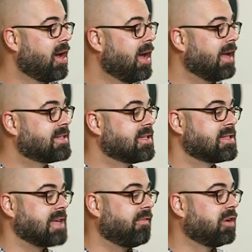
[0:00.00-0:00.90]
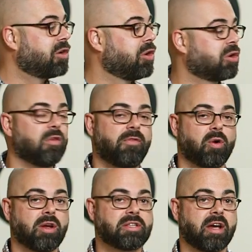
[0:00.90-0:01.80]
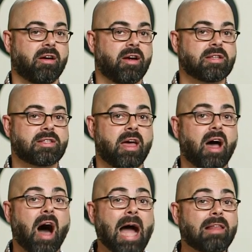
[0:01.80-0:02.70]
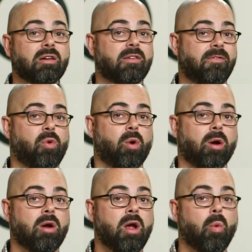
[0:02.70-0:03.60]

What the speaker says: It's the 7 critical focus areas that I look for